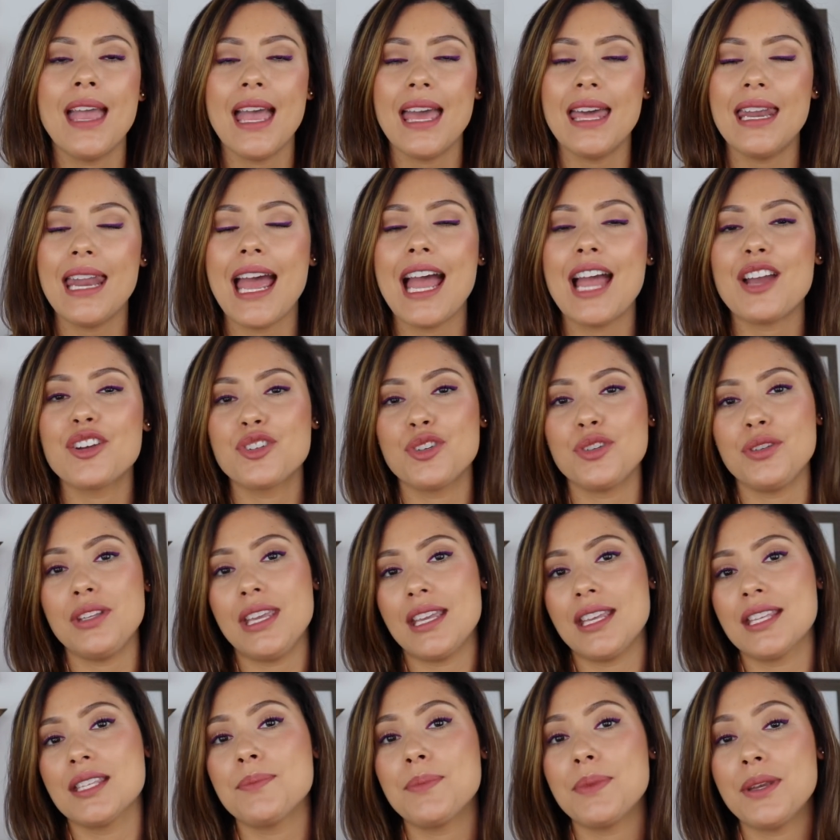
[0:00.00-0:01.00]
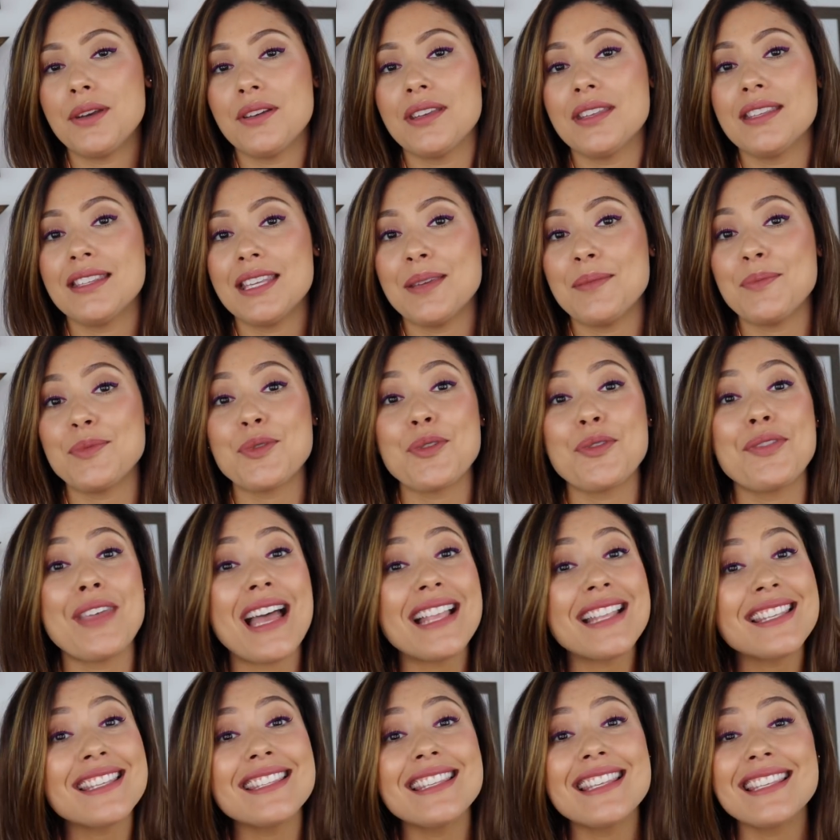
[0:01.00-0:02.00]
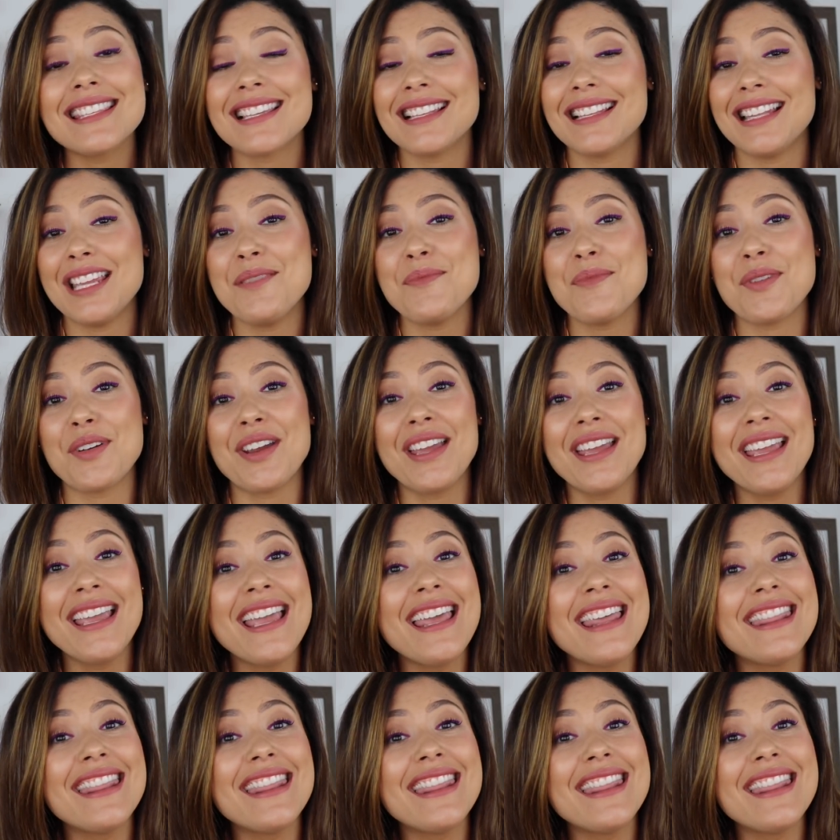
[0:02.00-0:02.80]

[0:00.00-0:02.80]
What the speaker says: and actually experience him. So that's a disclaimer.